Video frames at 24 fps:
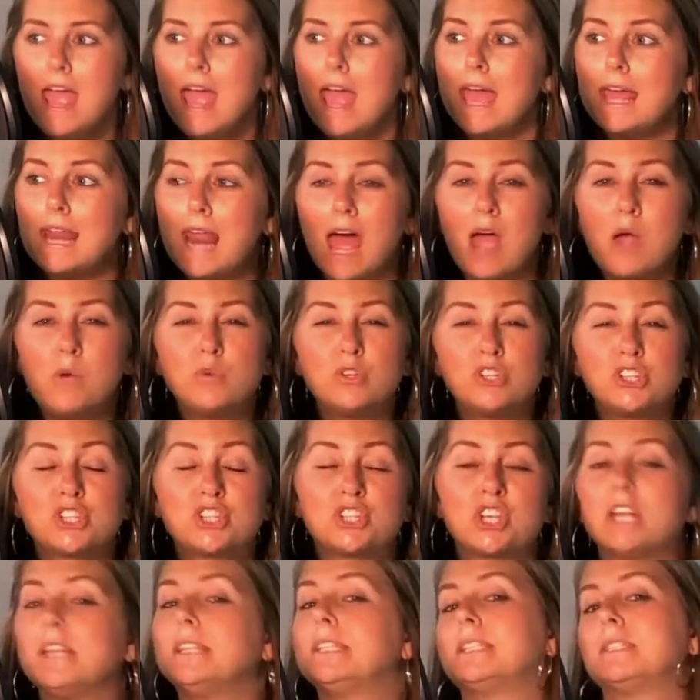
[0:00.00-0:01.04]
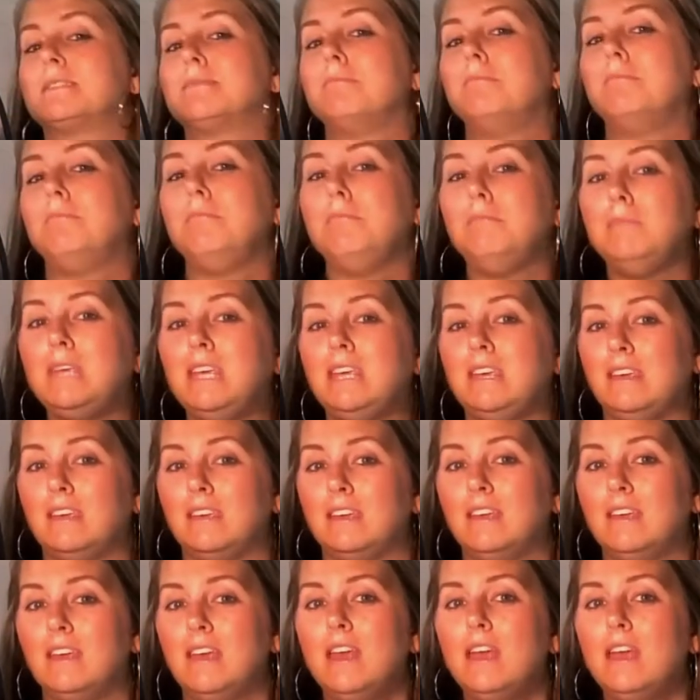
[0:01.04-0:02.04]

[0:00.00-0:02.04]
and I was just me.